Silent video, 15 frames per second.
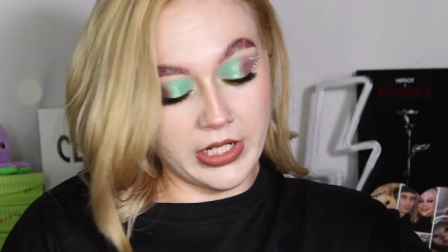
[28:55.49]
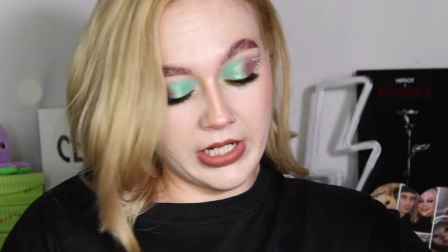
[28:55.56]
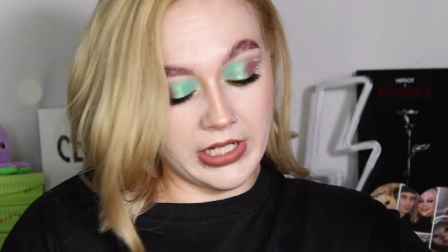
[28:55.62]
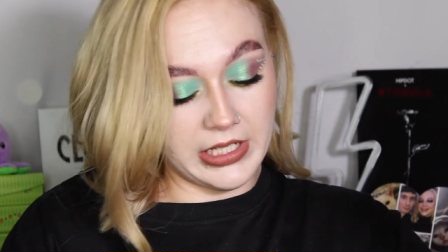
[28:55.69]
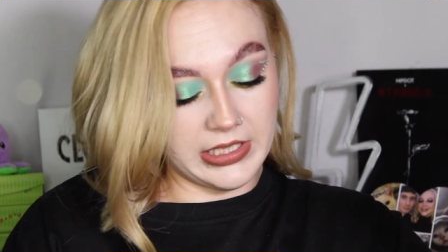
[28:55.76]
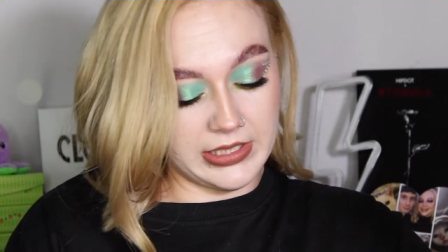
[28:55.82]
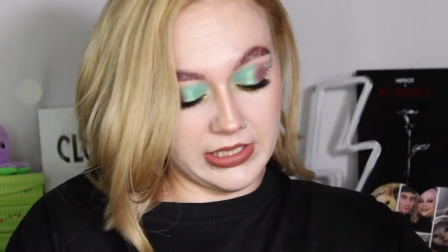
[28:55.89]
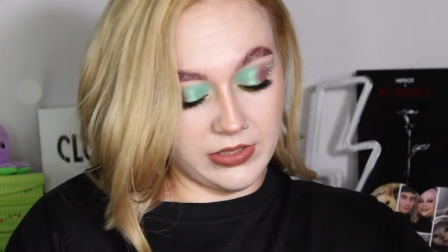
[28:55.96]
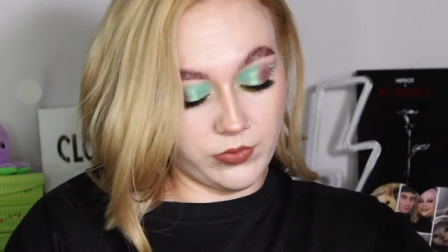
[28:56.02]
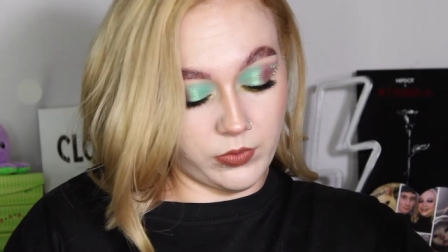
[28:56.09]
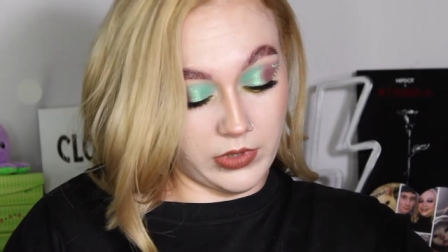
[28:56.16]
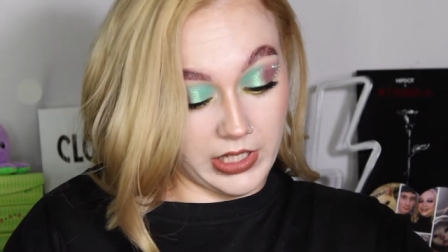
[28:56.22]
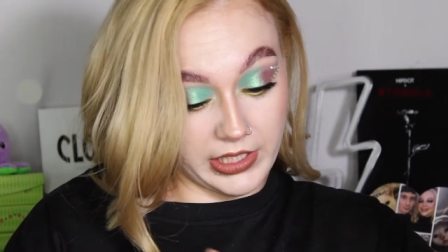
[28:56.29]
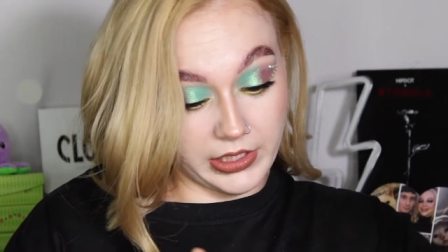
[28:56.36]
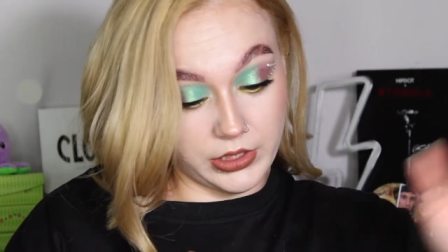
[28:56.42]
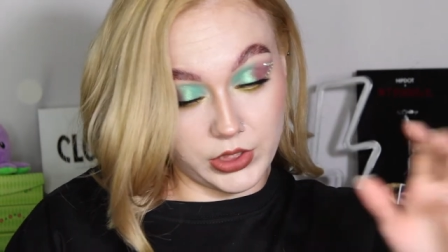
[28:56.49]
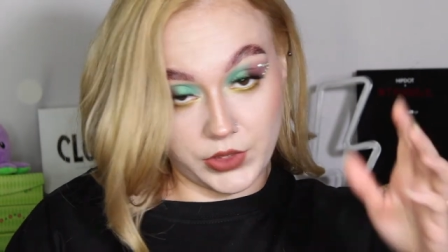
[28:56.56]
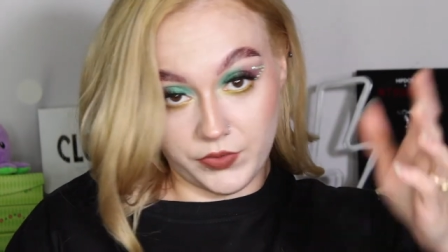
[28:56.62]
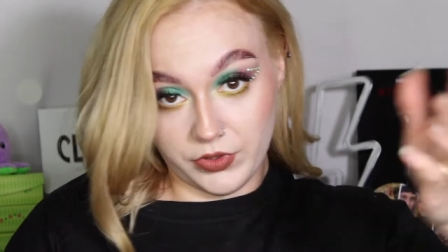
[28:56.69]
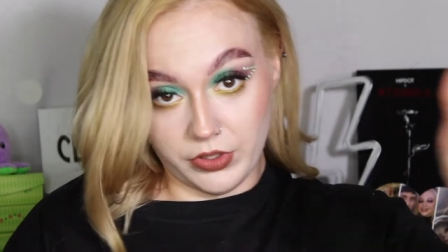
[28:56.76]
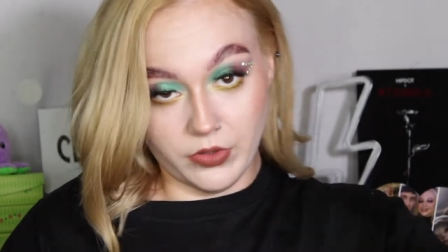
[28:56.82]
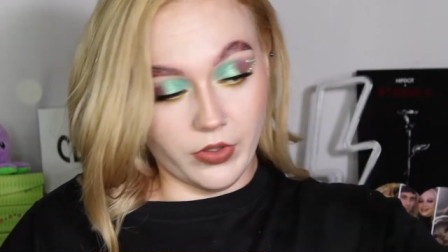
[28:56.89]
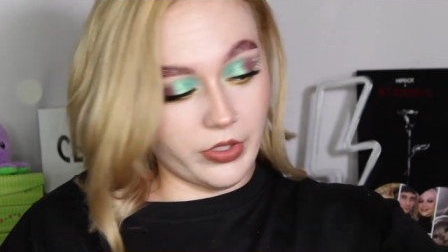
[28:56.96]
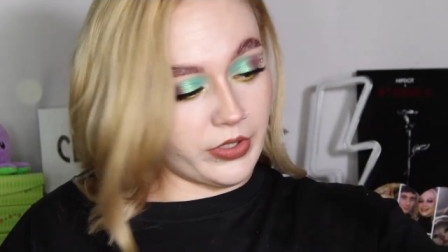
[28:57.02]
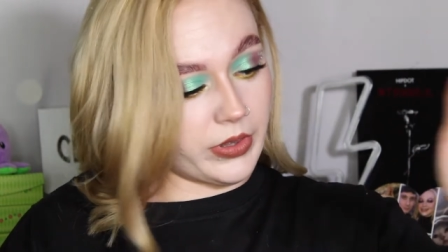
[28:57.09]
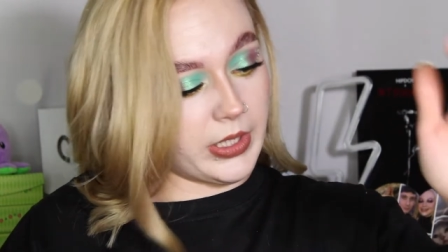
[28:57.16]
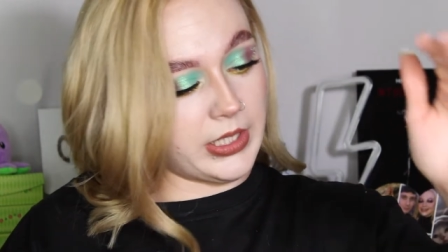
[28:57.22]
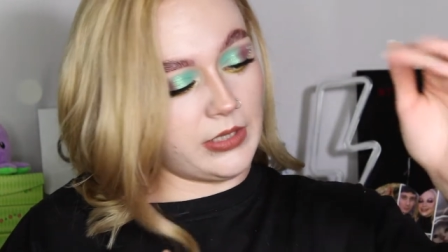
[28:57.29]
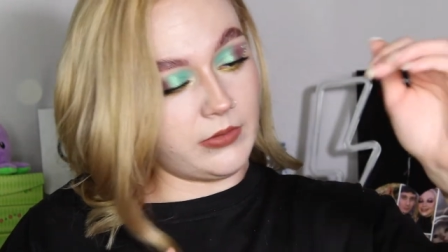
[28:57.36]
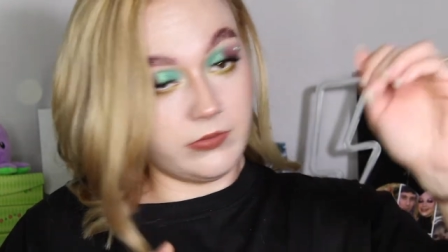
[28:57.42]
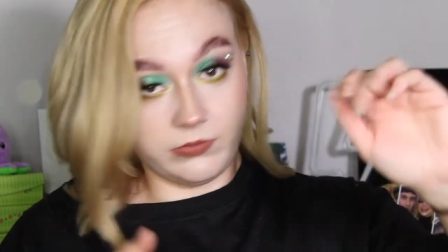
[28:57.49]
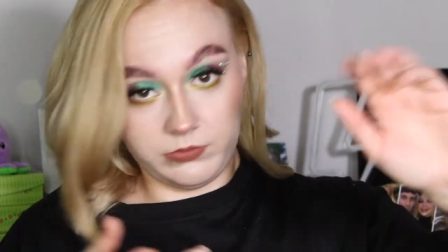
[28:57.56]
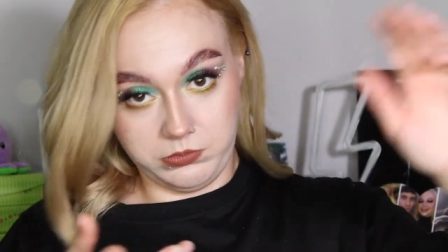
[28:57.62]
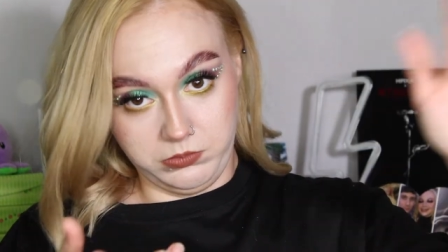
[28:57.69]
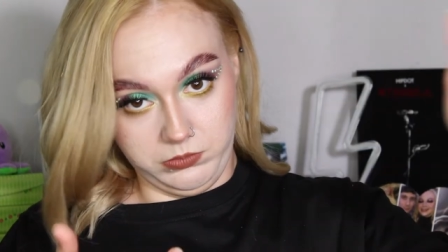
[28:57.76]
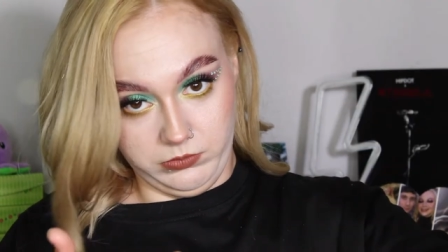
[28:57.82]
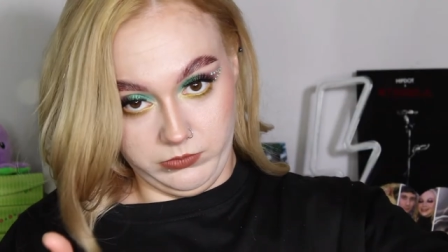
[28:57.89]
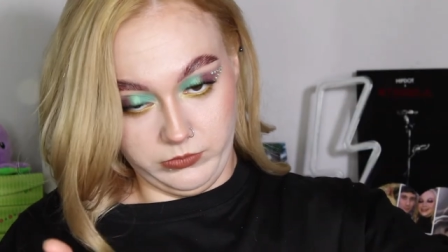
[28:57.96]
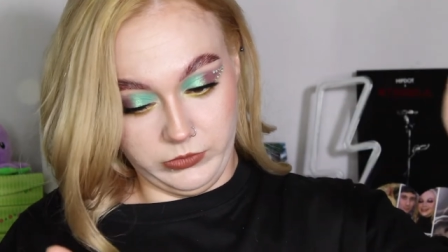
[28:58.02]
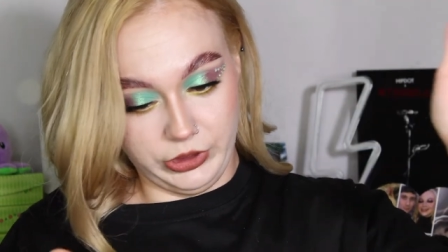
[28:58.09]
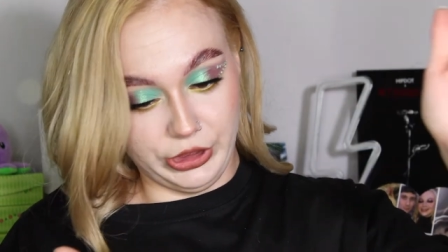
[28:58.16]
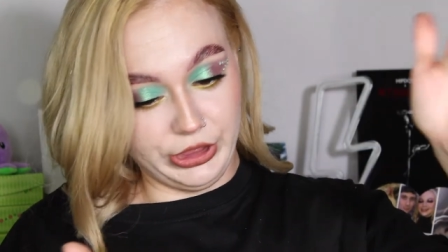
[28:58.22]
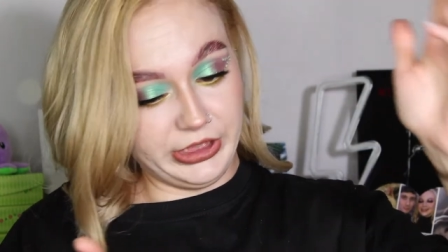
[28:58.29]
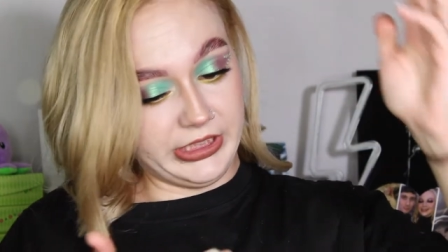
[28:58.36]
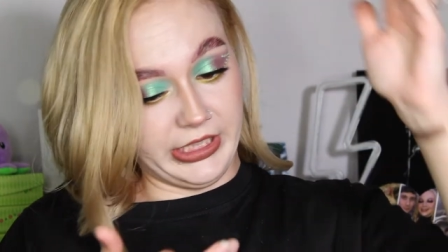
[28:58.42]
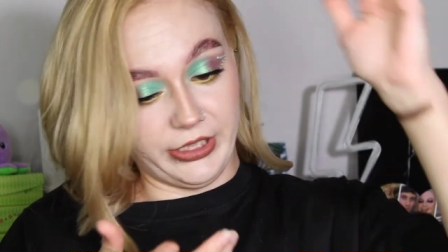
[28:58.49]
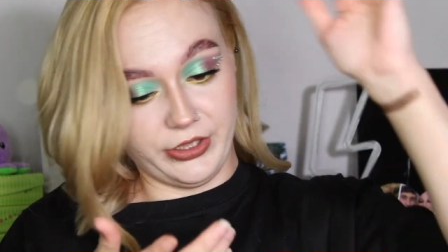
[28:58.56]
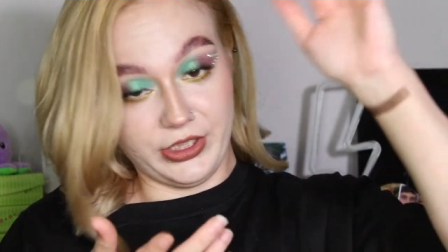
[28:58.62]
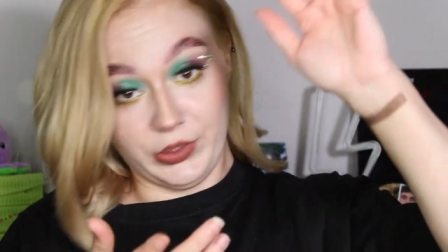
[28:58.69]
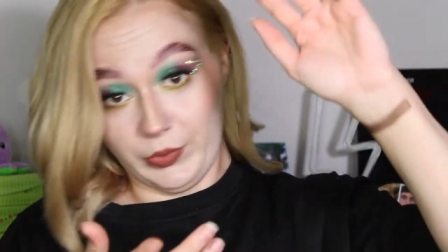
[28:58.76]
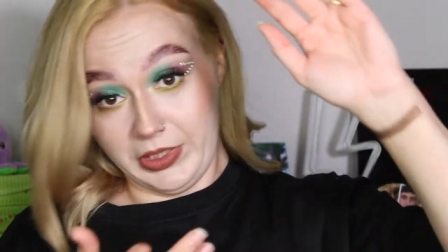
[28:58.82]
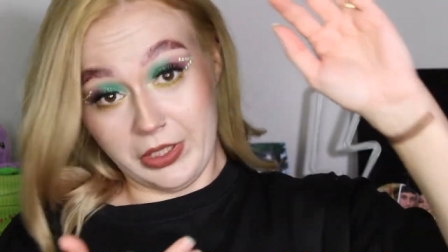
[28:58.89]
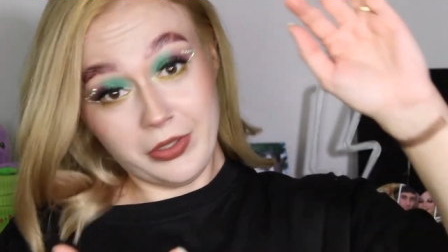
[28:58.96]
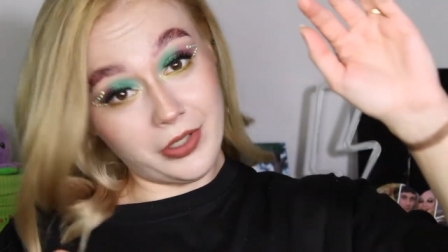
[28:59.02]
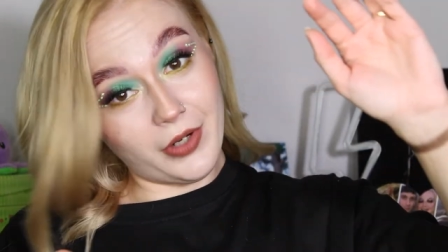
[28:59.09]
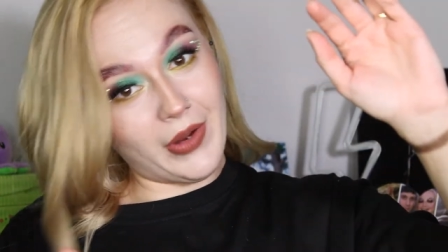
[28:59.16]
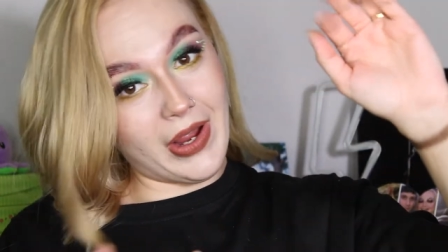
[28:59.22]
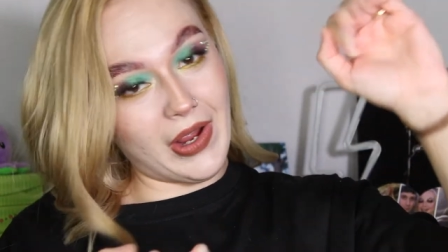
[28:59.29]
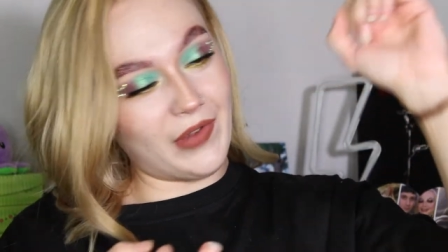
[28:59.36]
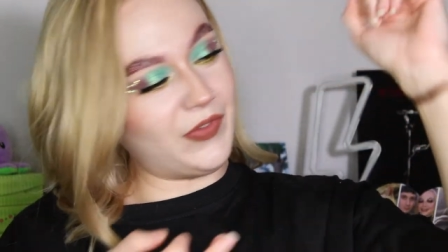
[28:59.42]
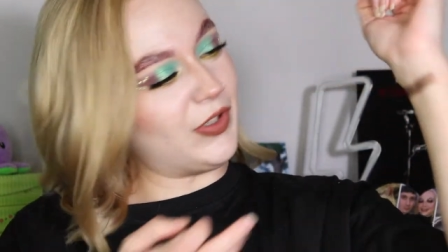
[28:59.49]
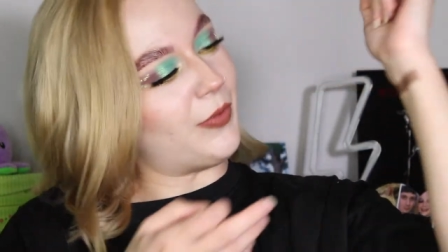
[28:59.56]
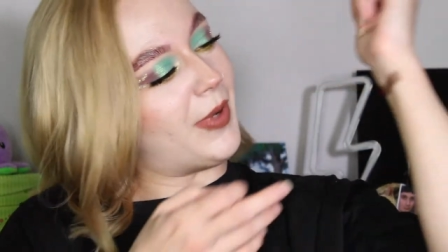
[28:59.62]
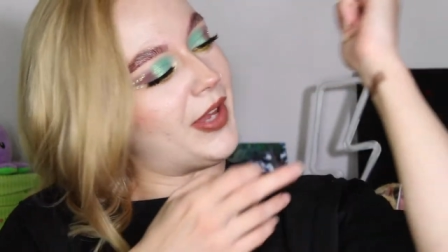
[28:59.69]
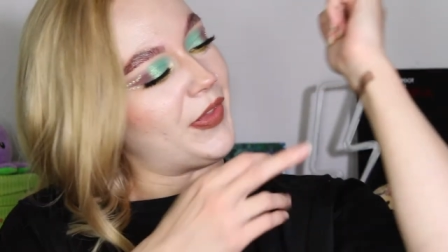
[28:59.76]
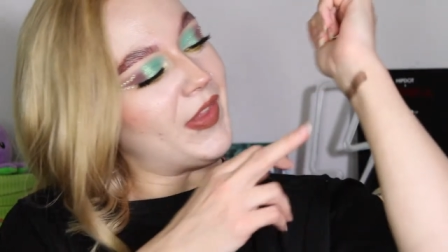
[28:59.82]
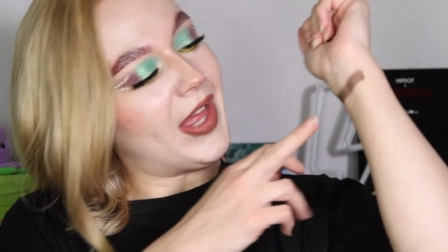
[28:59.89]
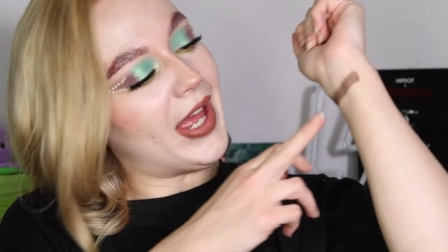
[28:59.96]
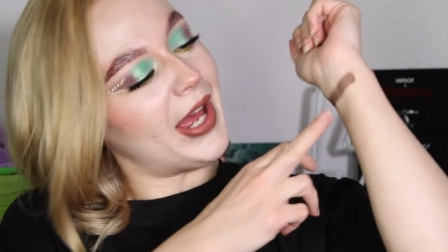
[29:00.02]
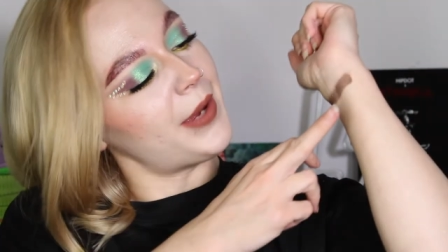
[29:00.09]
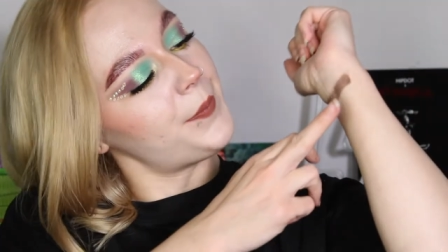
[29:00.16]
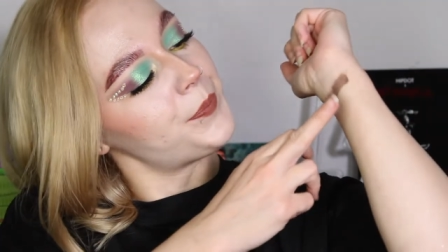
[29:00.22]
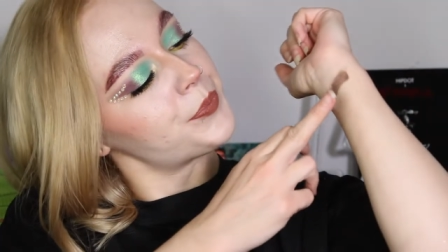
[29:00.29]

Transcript: And this is what I used for the look that is just there. So we all know how I feel about that.